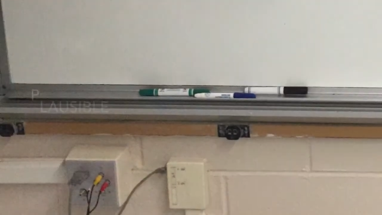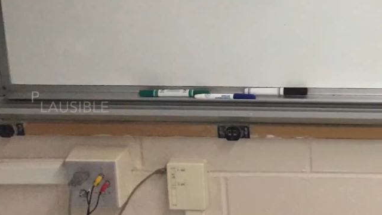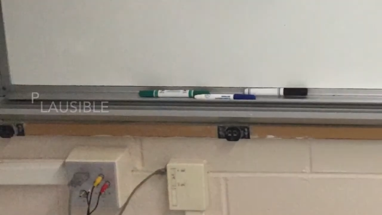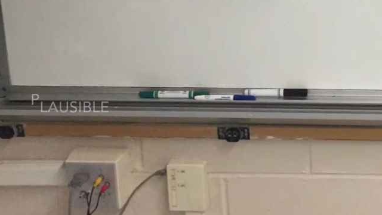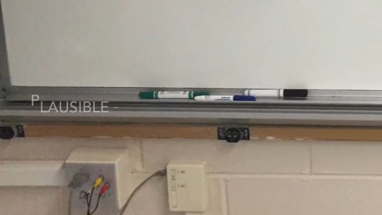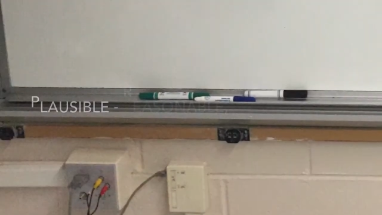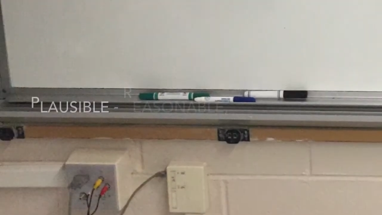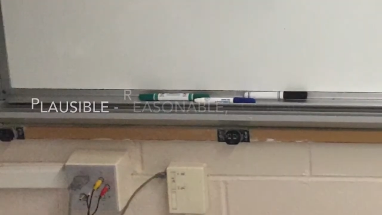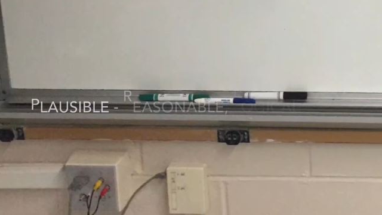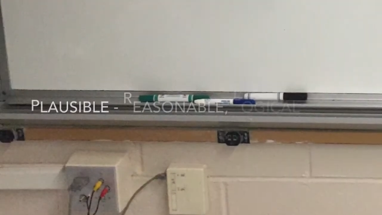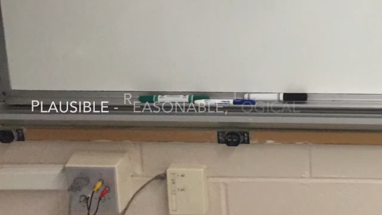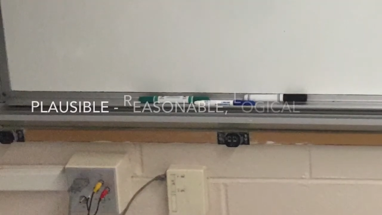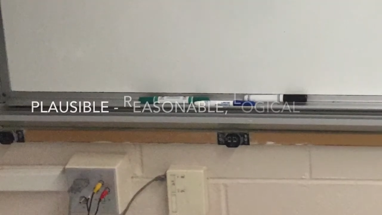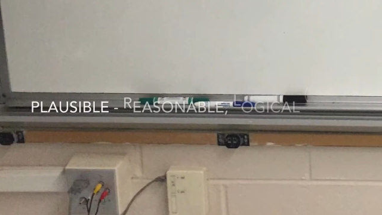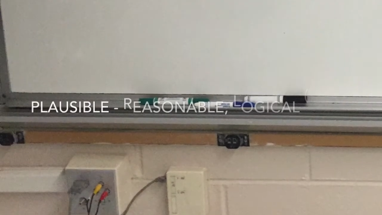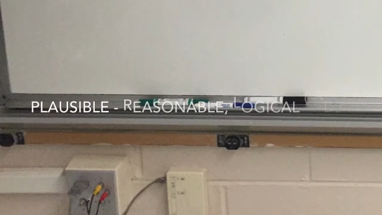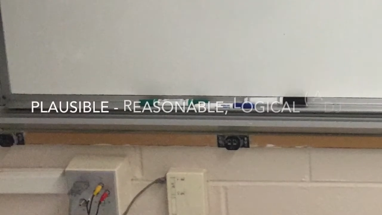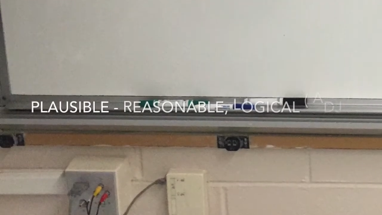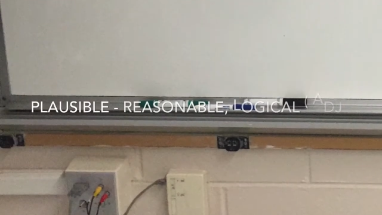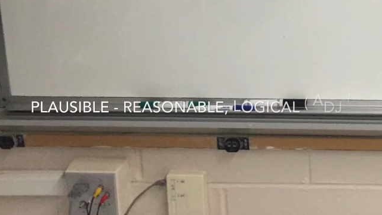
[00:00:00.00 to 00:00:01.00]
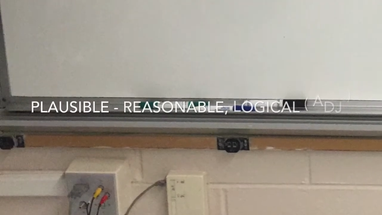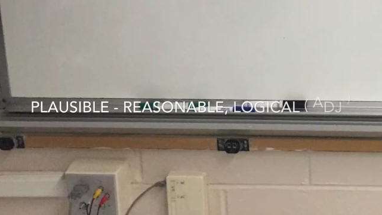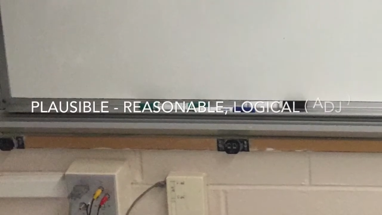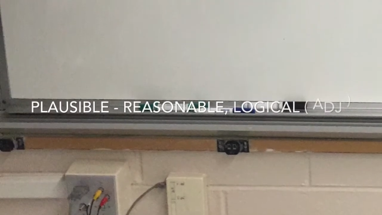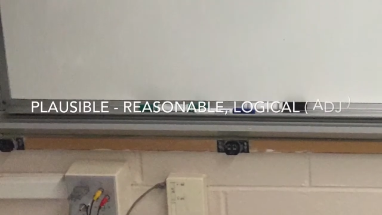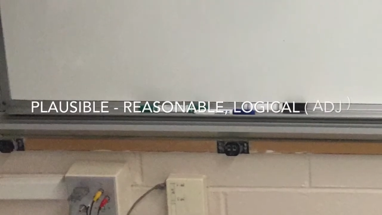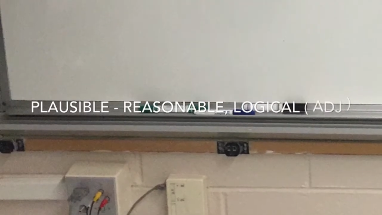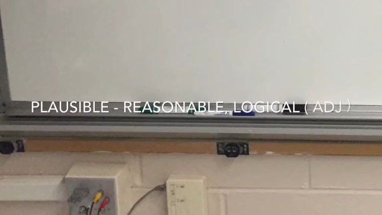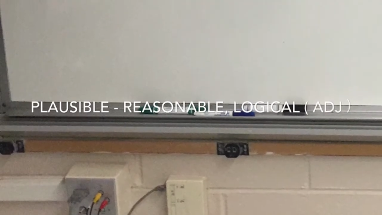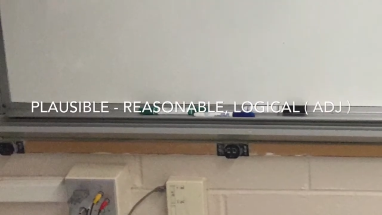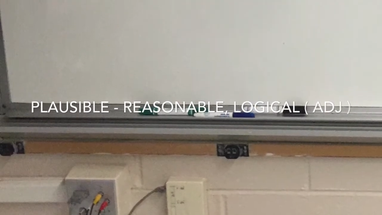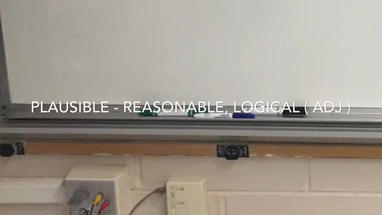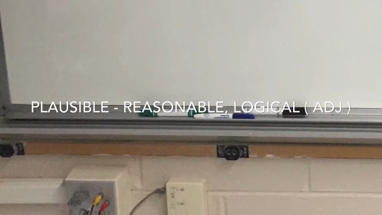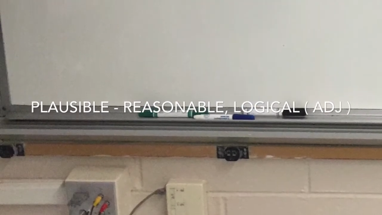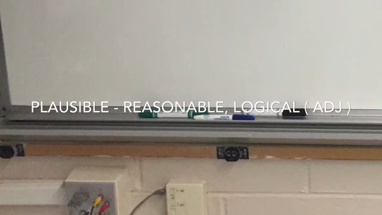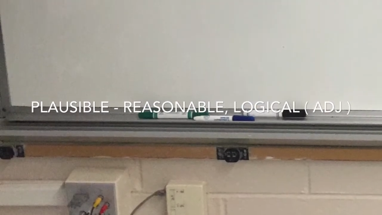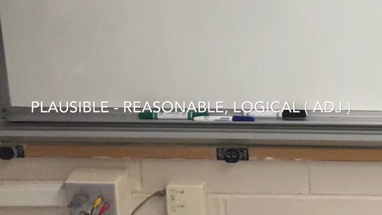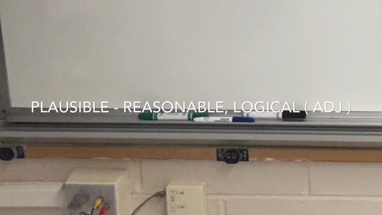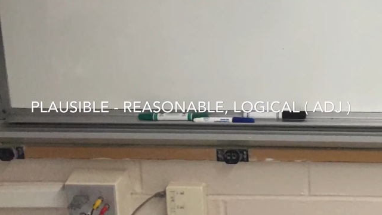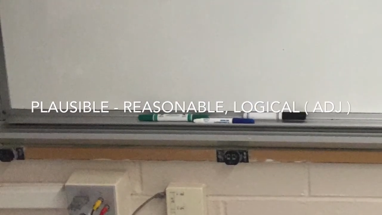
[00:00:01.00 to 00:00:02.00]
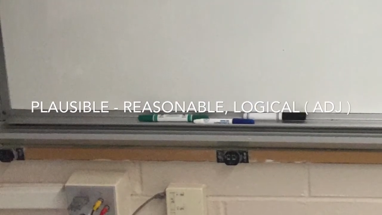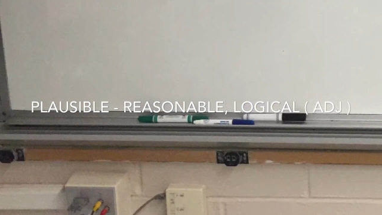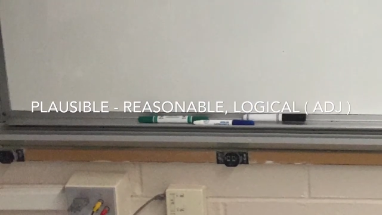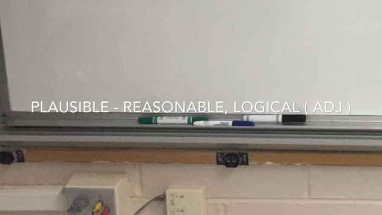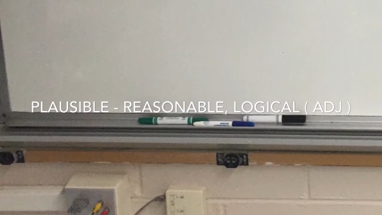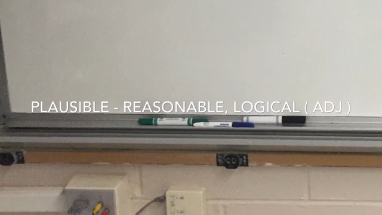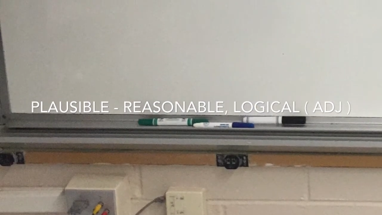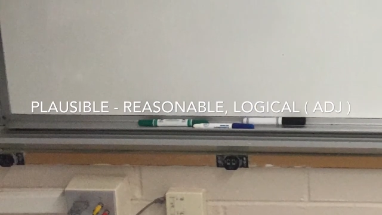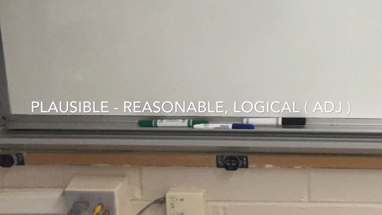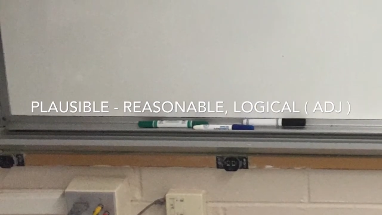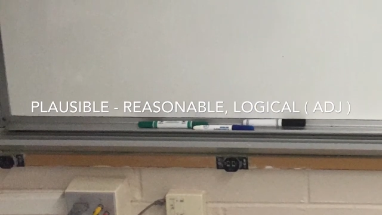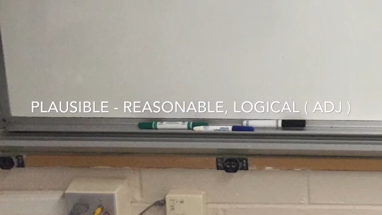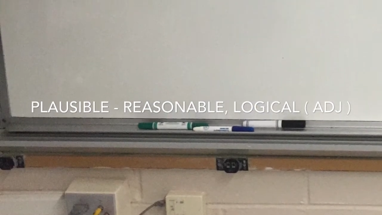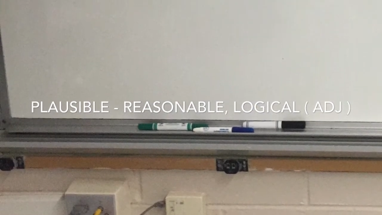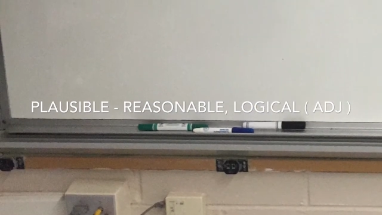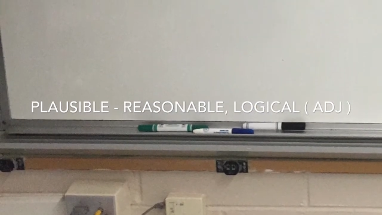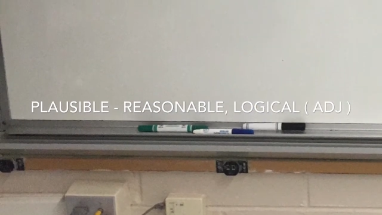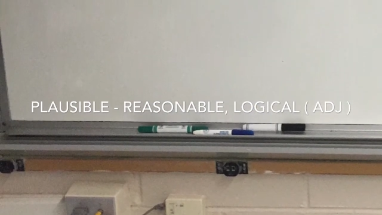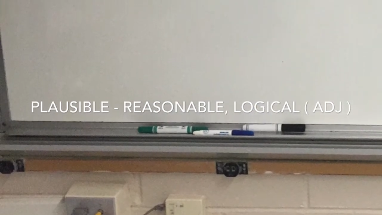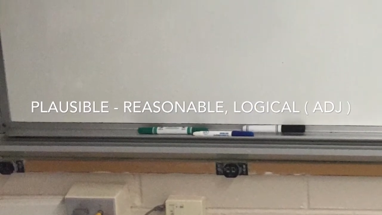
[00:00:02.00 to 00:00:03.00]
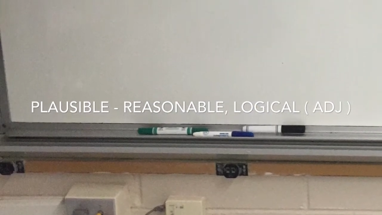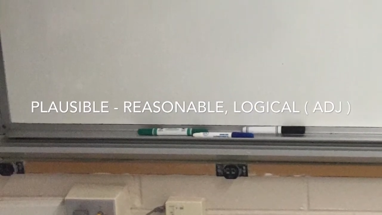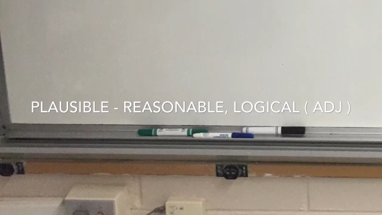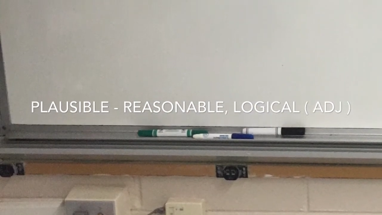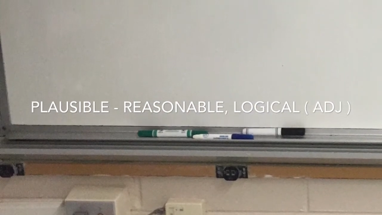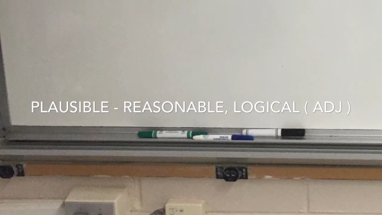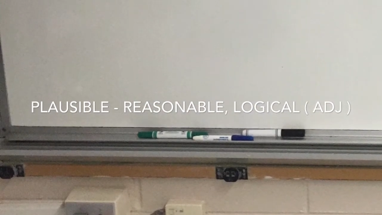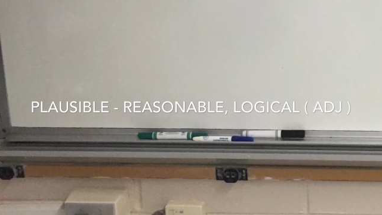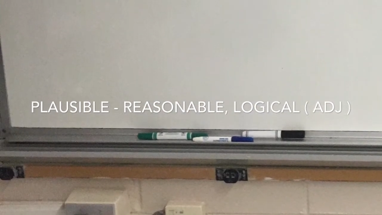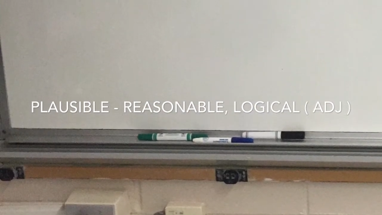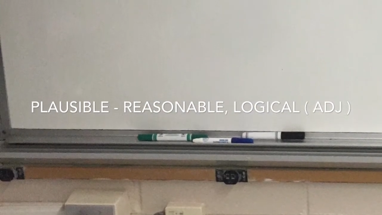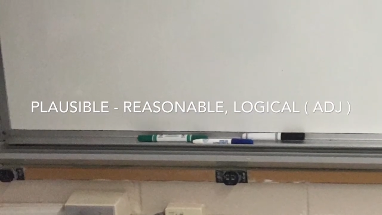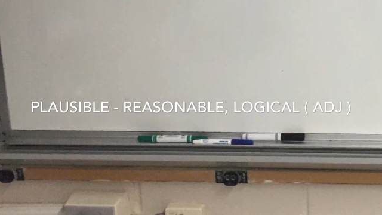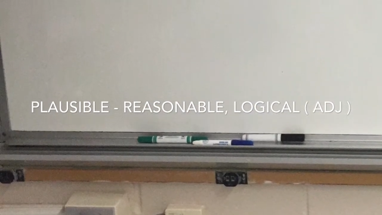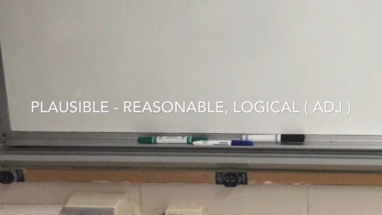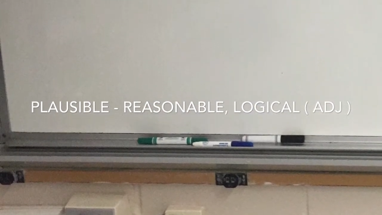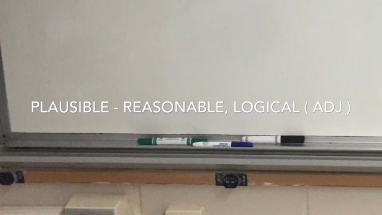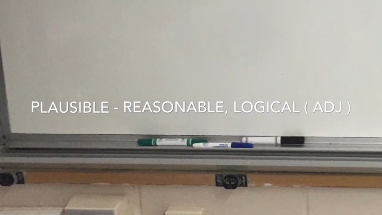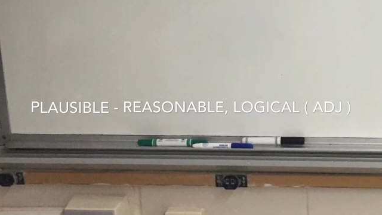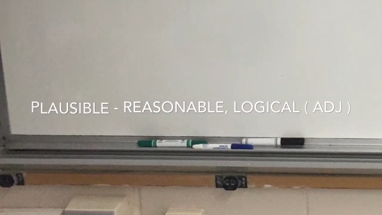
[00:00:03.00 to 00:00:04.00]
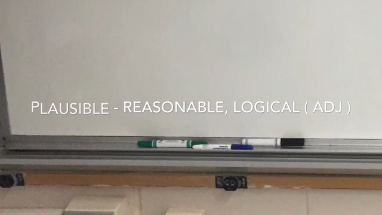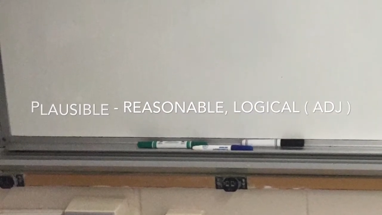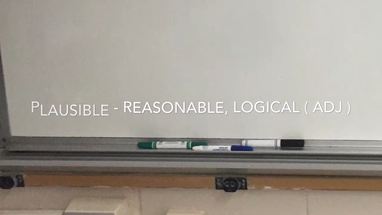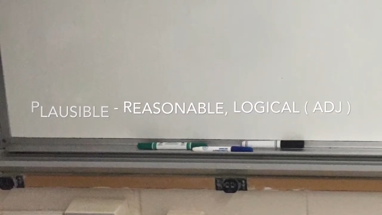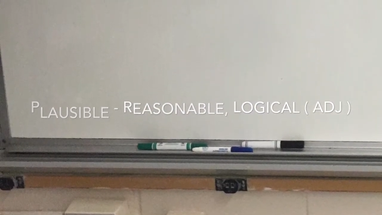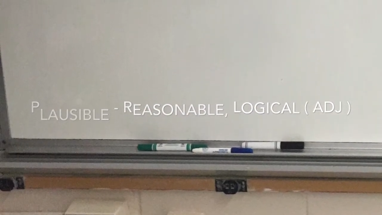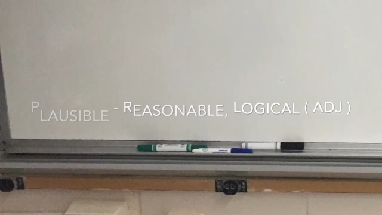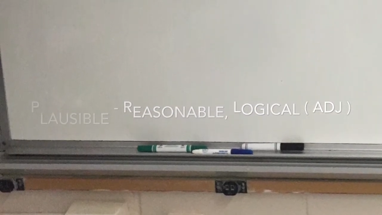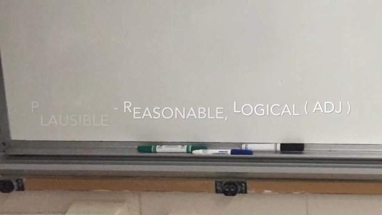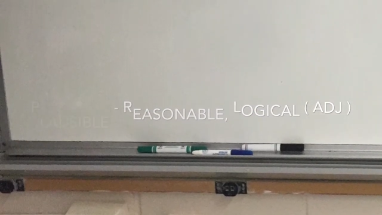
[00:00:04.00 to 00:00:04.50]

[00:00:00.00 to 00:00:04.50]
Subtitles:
No face is visible, so there are no lips to read.